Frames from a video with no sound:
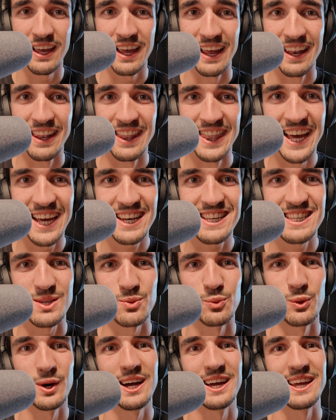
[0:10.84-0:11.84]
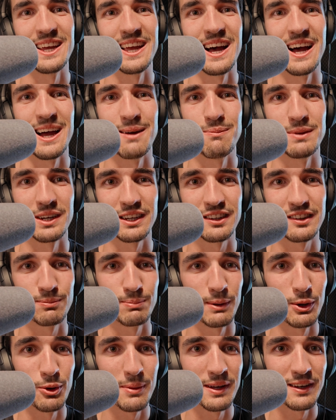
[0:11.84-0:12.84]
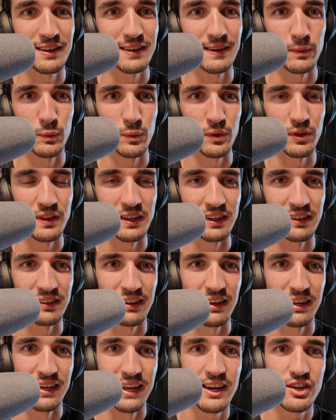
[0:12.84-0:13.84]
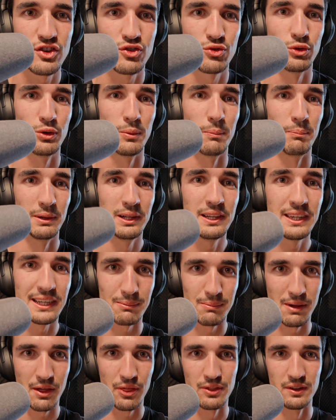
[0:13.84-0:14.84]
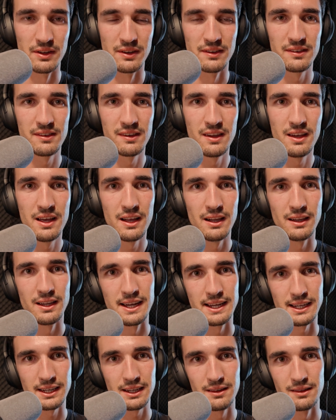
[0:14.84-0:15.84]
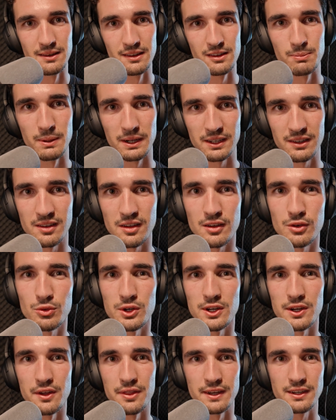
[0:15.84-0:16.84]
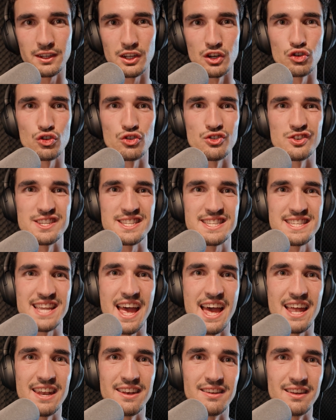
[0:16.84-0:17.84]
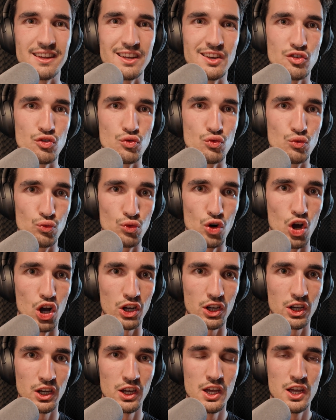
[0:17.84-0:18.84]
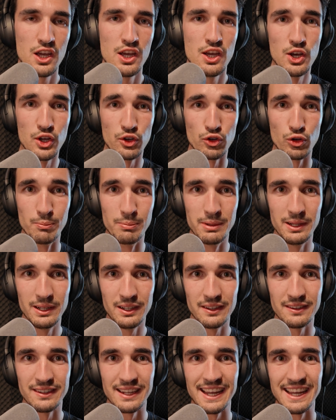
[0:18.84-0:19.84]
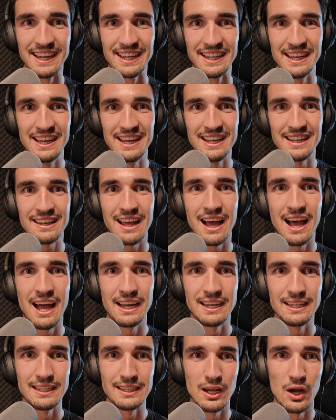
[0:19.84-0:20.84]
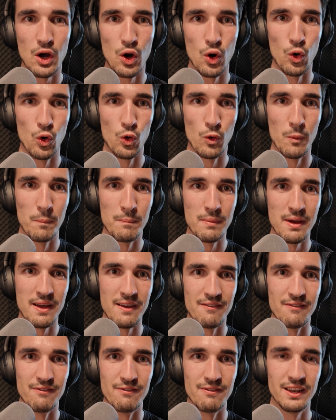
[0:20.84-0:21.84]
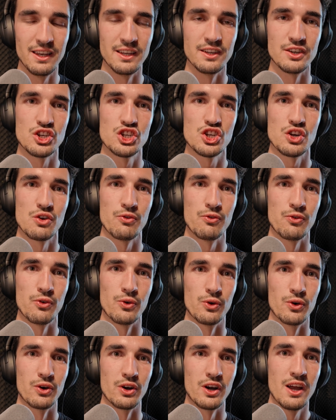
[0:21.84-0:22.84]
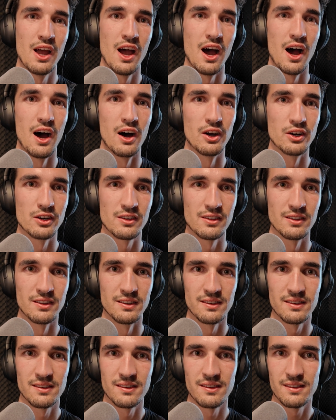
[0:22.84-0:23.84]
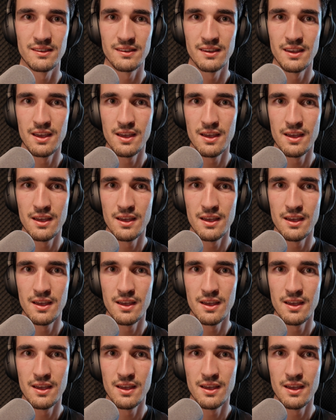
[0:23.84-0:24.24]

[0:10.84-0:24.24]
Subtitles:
And that's why I'm experimenting with these natural building methods, like this bacteria that can turn sand into rock, to build a tiny home village for artists,